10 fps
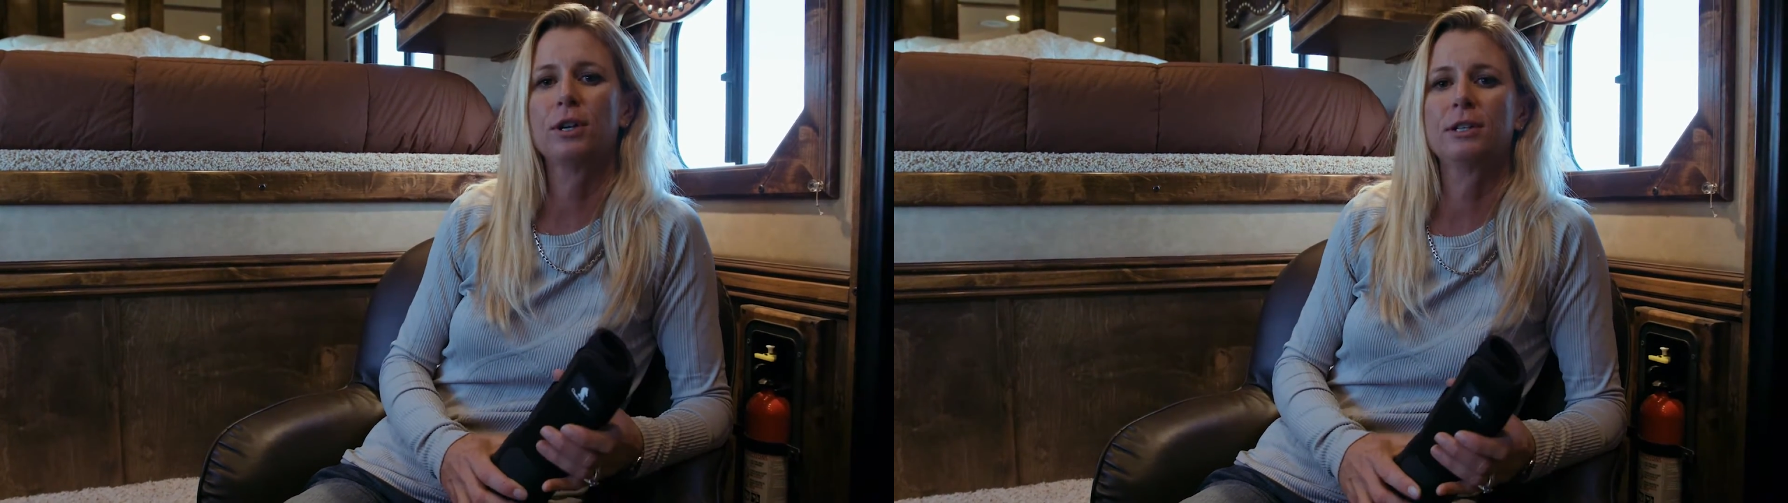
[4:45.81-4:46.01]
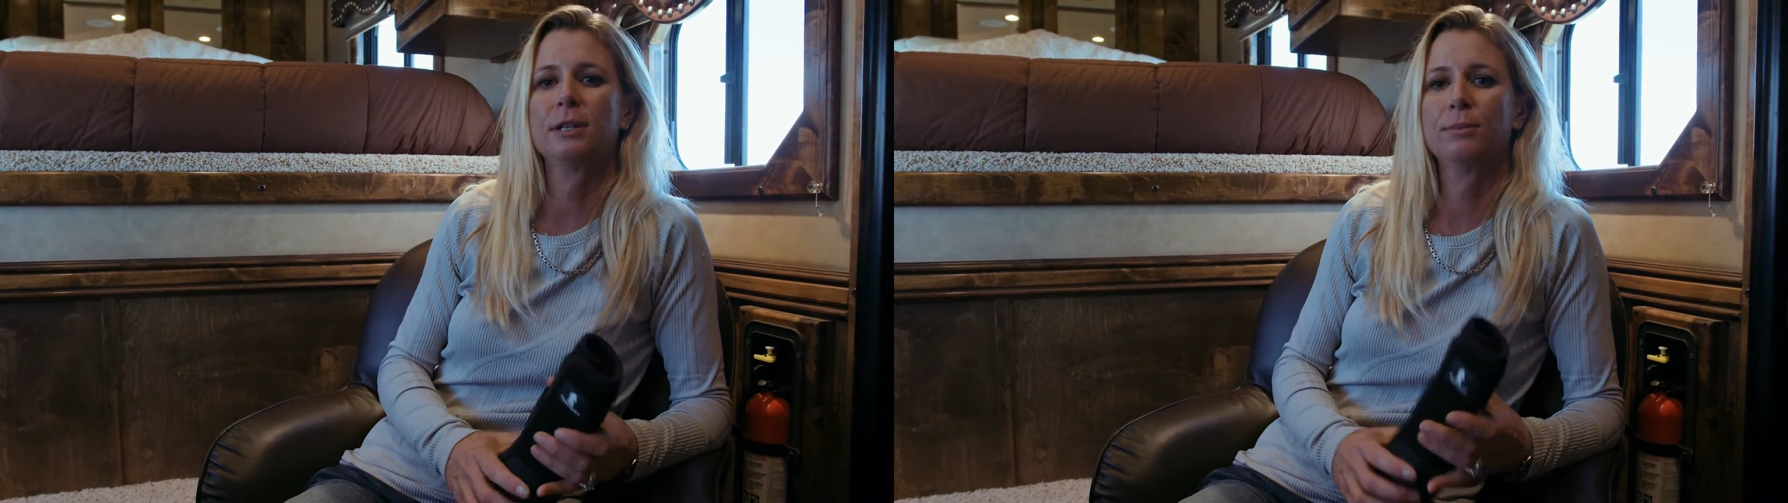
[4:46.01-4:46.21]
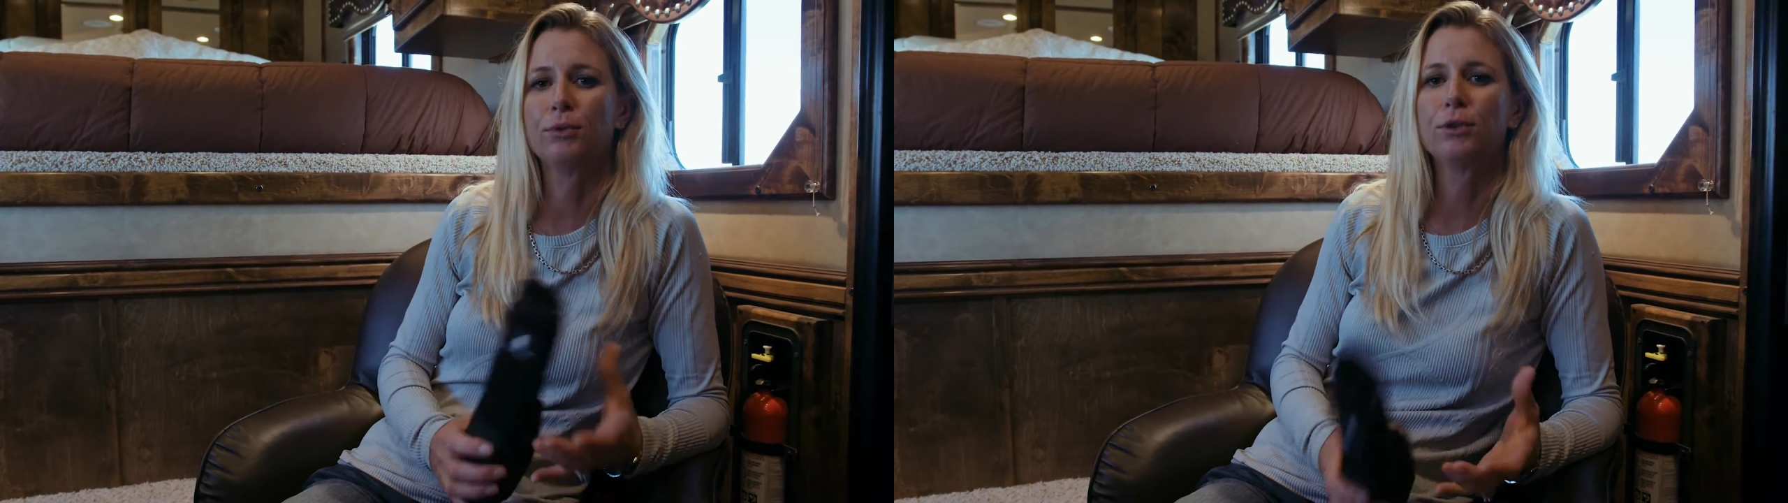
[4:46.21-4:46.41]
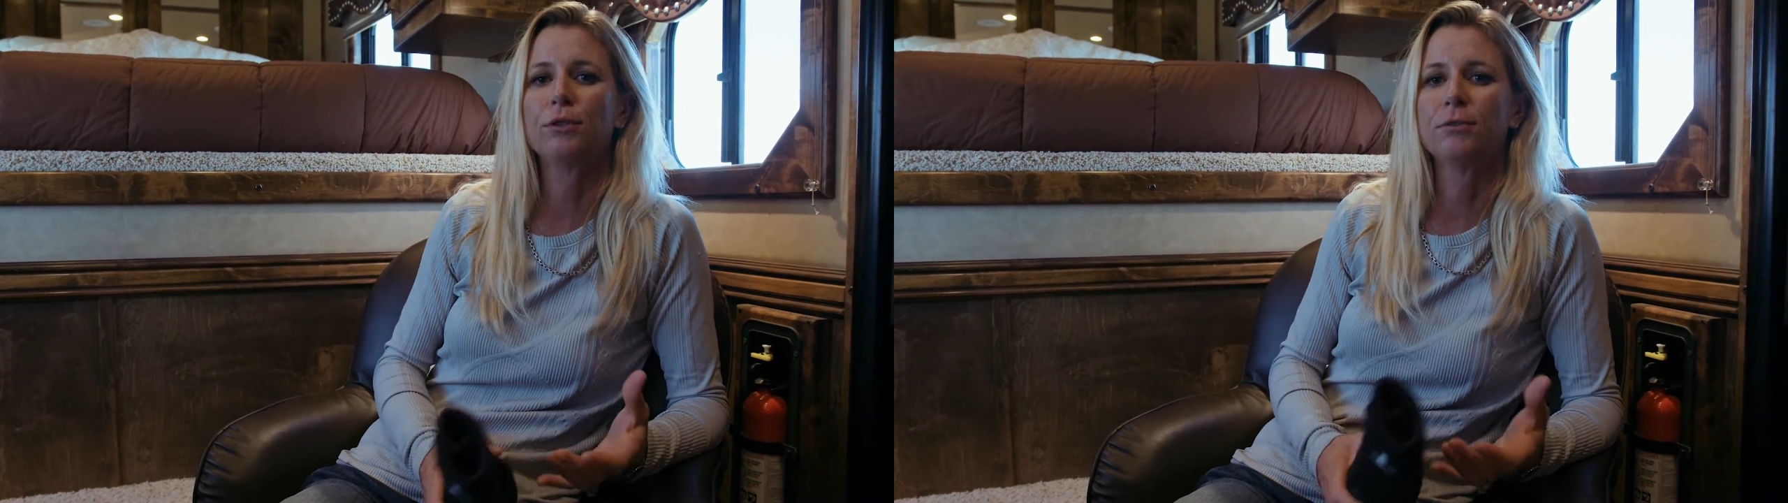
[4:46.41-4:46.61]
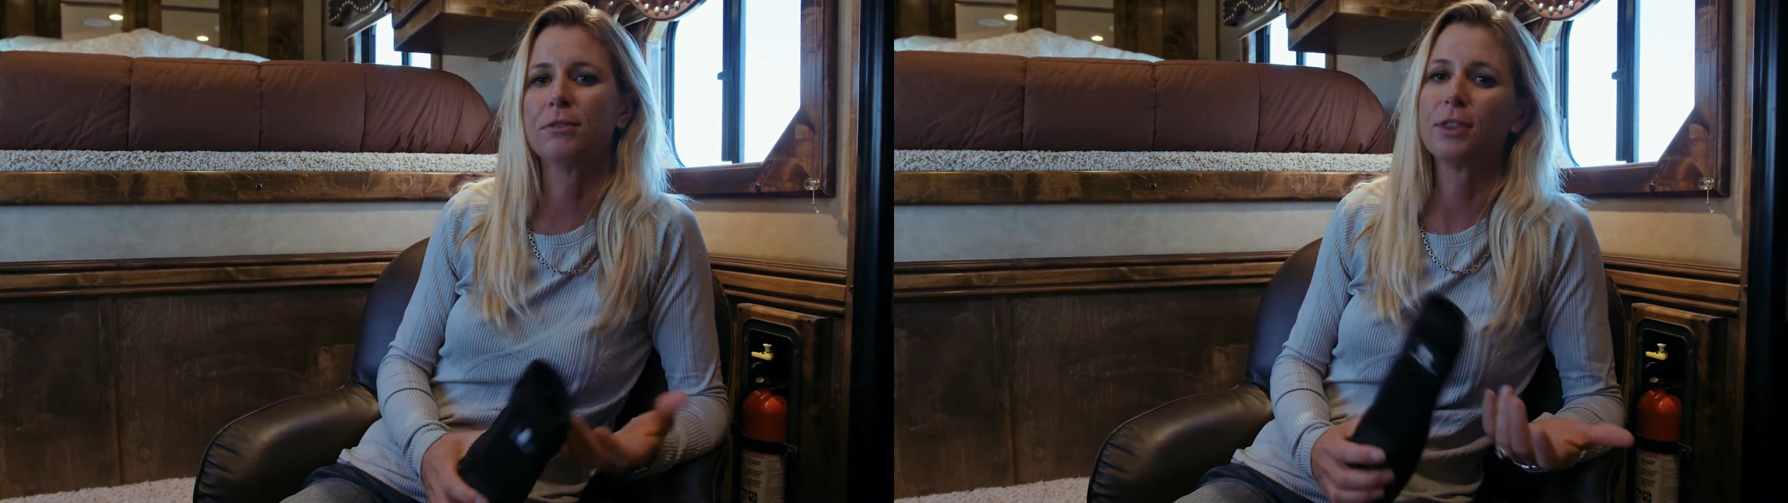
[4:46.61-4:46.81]
to
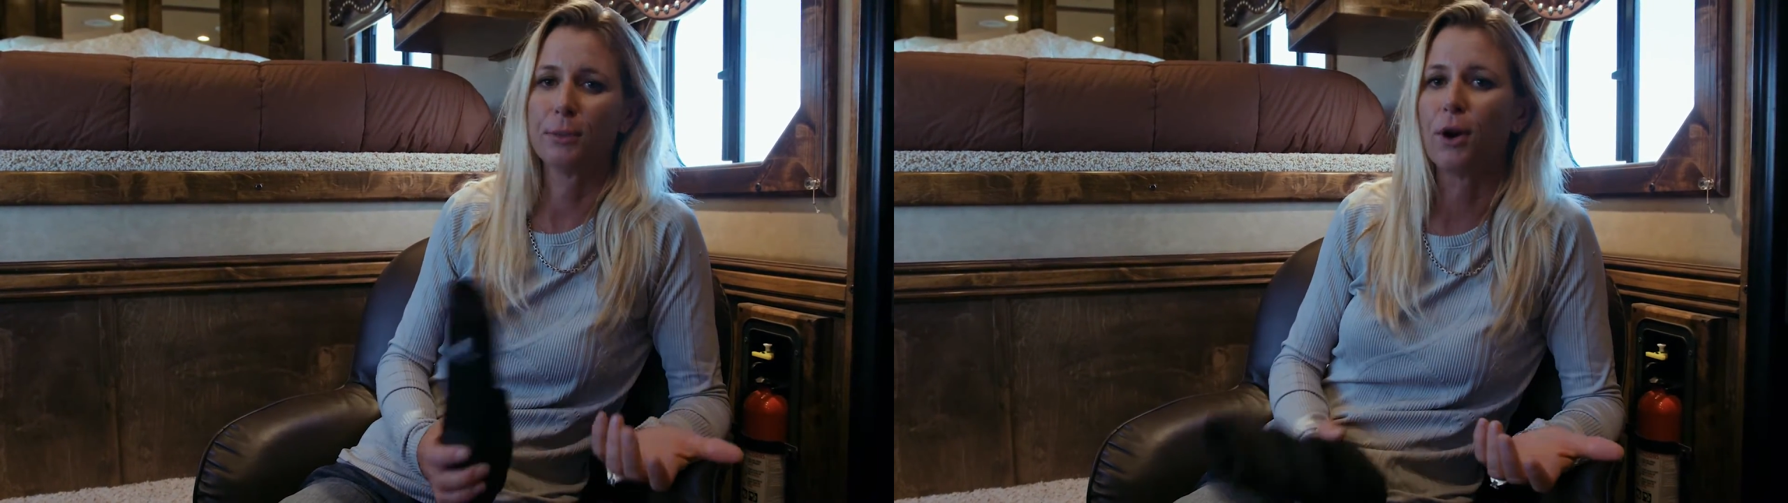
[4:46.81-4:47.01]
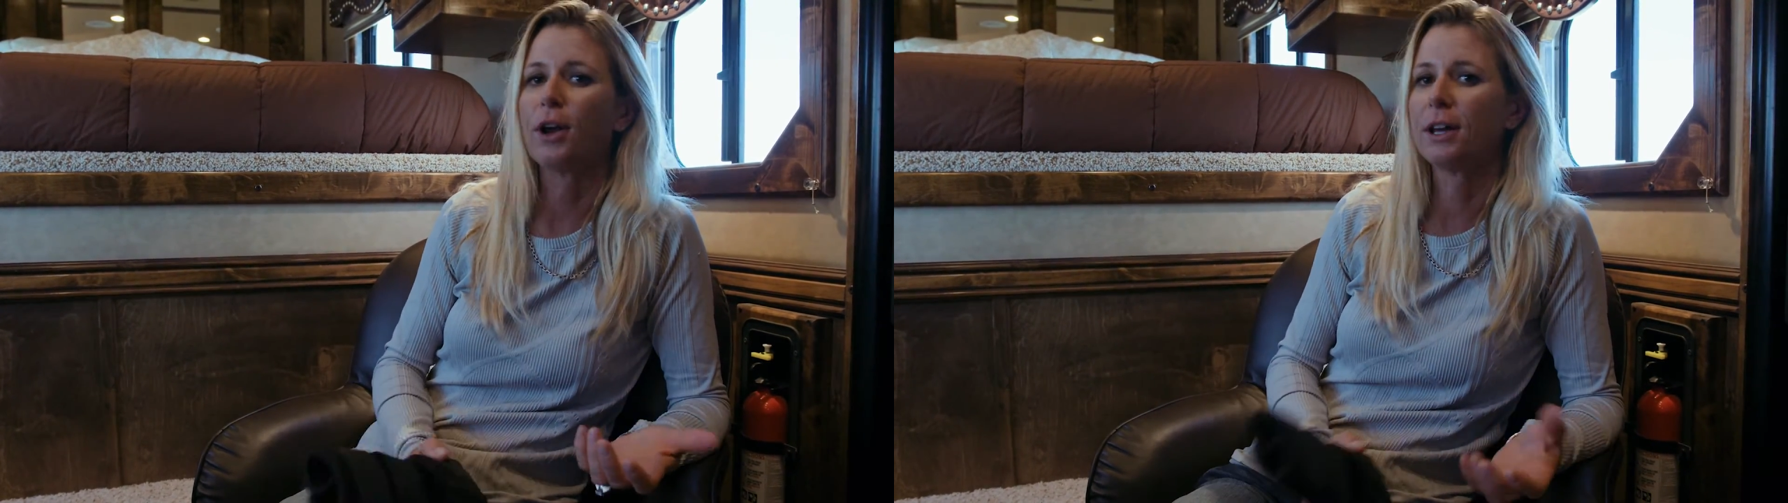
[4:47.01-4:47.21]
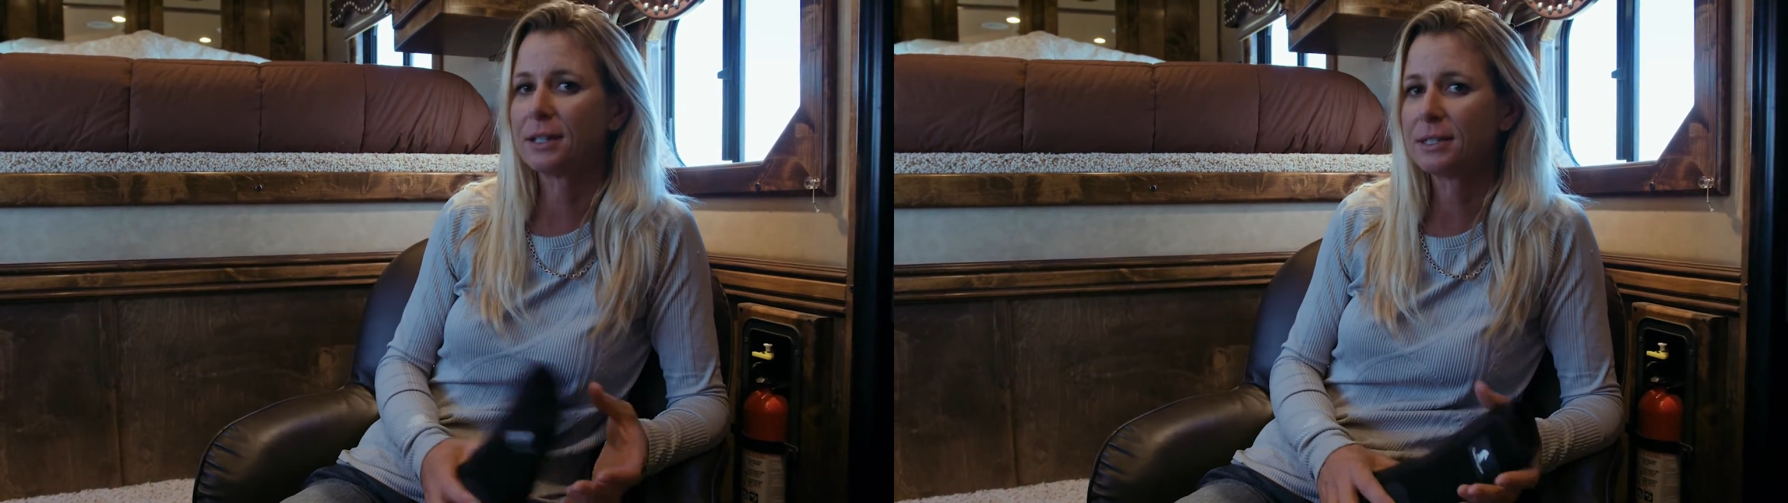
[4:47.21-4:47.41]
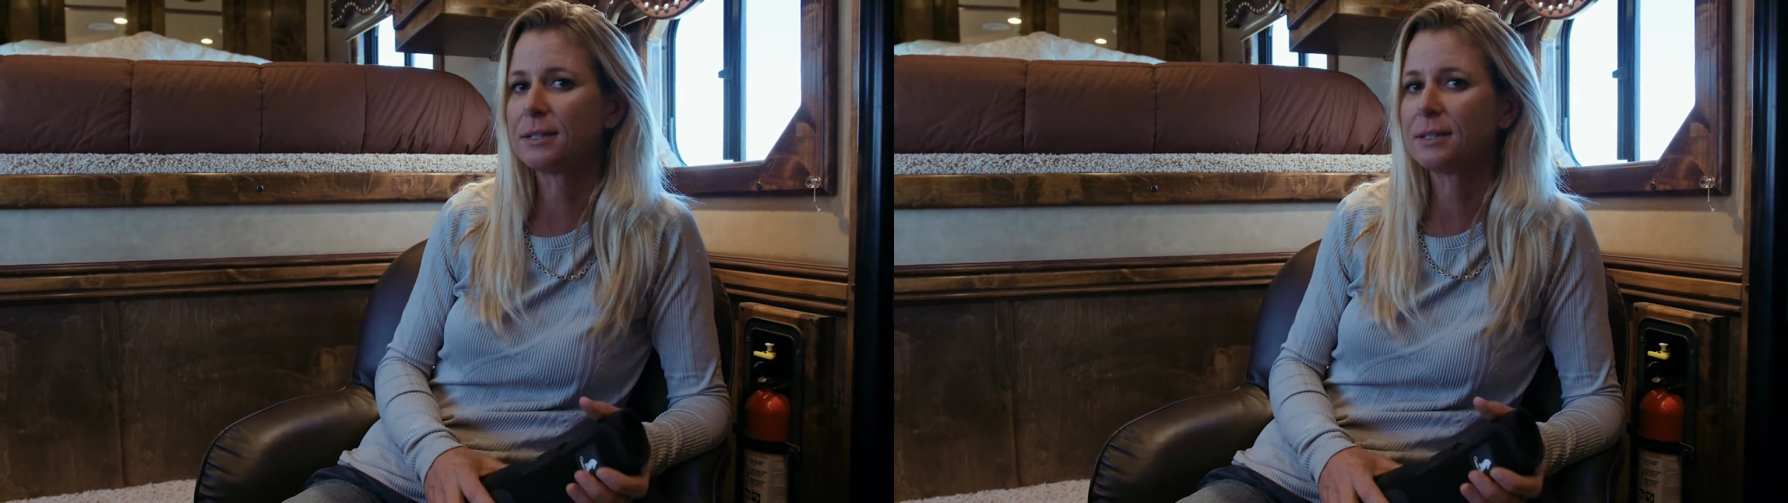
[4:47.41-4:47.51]
improve their products.